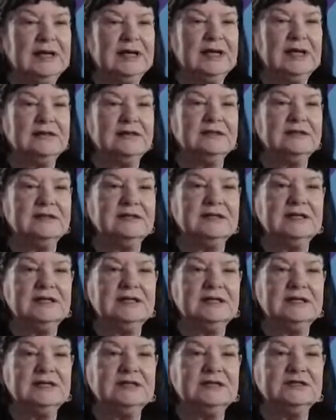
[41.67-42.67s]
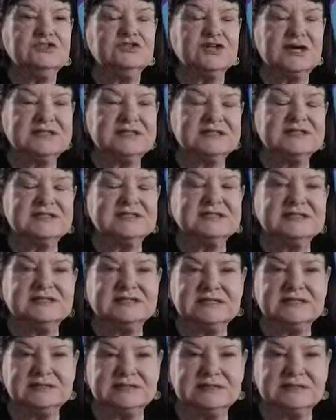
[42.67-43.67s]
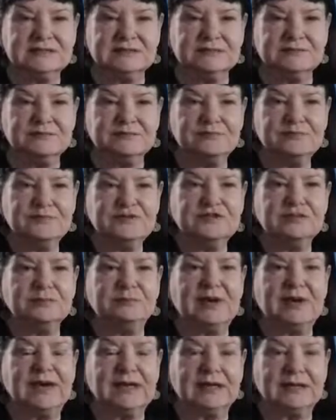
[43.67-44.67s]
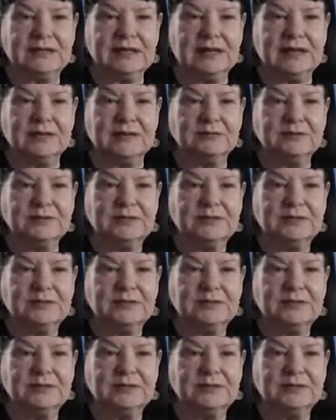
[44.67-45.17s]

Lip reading: and the justice system to back it up,